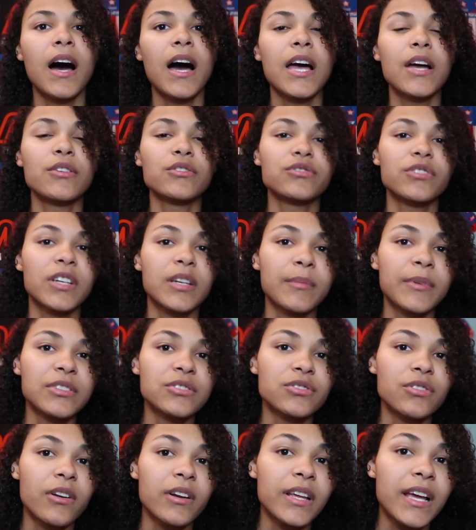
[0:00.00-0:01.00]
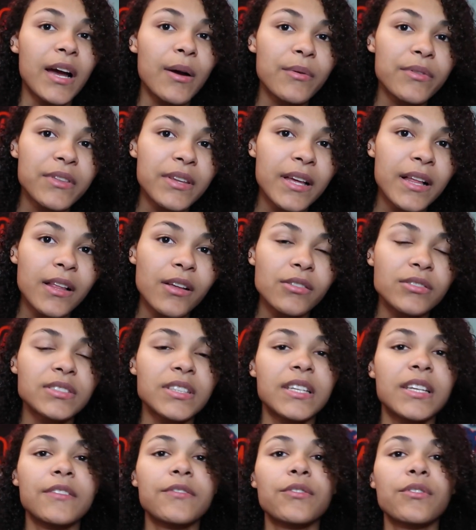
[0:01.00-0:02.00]
I always recommend starting out with the
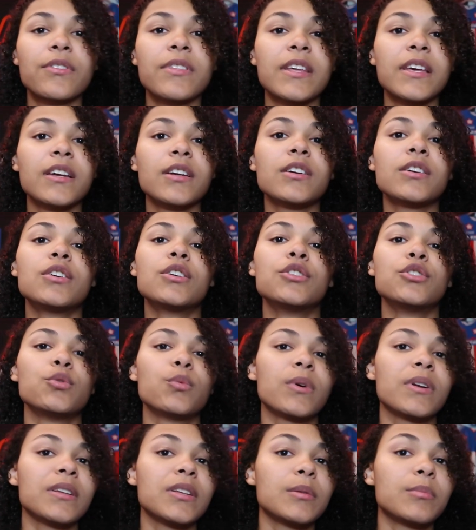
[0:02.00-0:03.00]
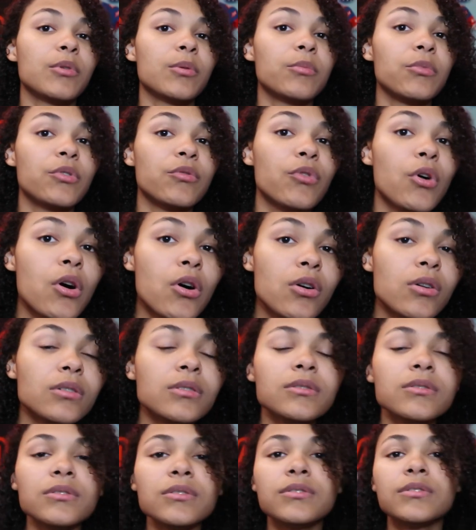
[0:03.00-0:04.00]
yellows and if you think you want a little bit more roll,
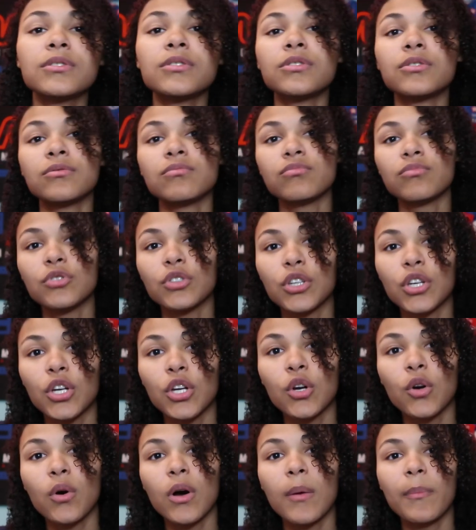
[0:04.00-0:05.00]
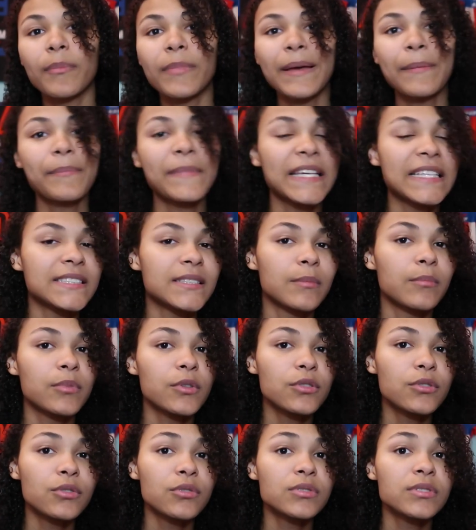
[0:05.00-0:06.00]
hmm, you can go up, make some
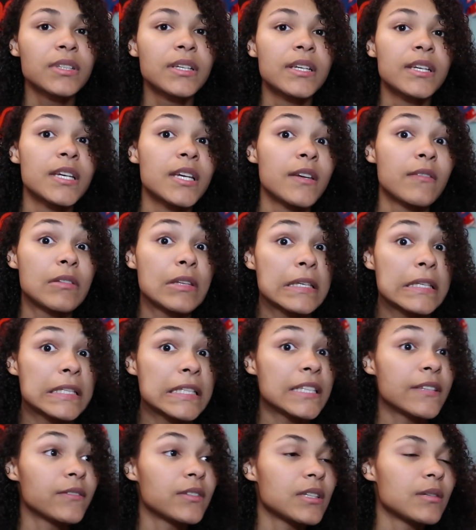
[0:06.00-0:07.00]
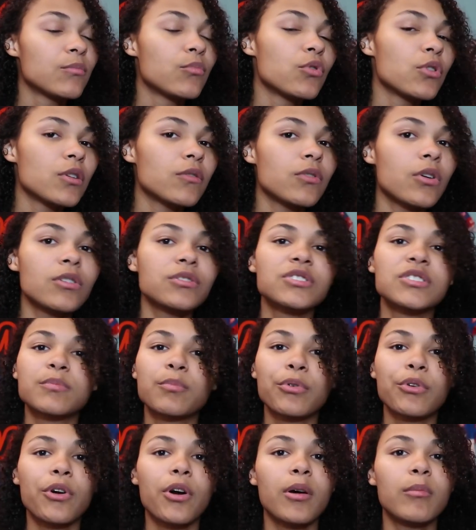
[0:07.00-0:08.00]
blues. If you think you even need more roll,
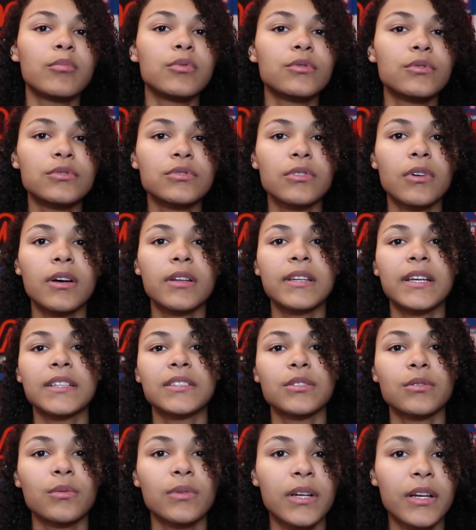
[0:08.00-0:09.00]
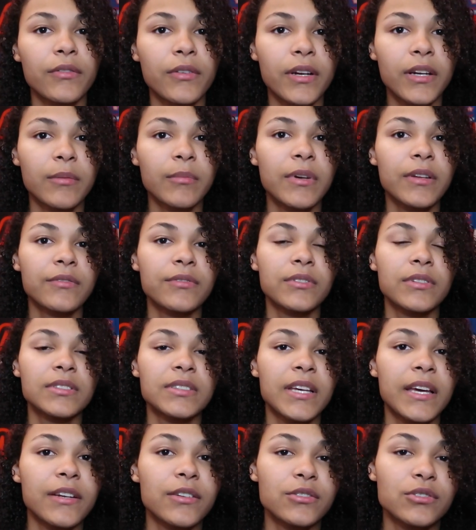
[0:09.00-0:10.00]
just put all blues on. That's what I recommend for the
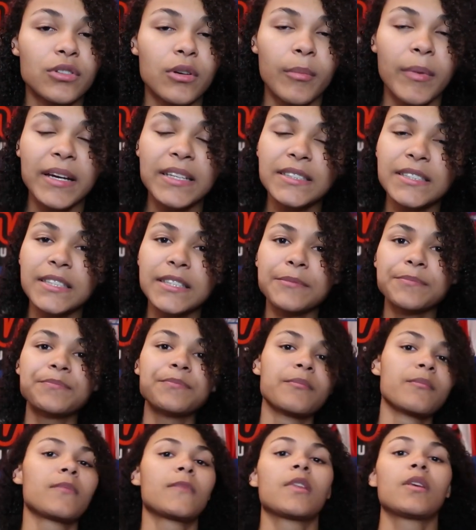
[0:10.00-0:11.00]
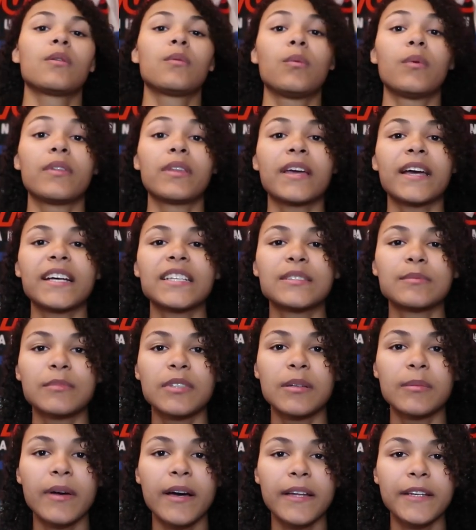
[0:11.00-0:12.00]
skaters on my team when they ask
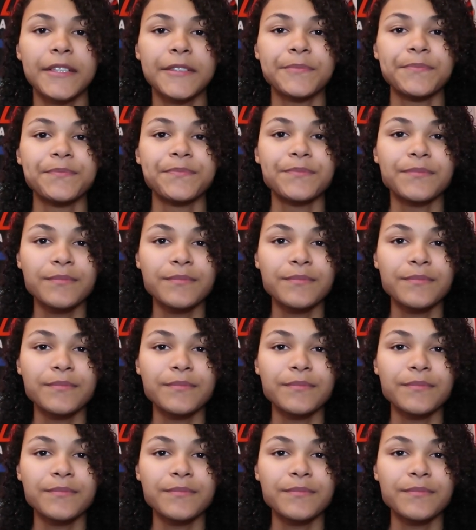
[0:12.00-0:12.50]
me about it.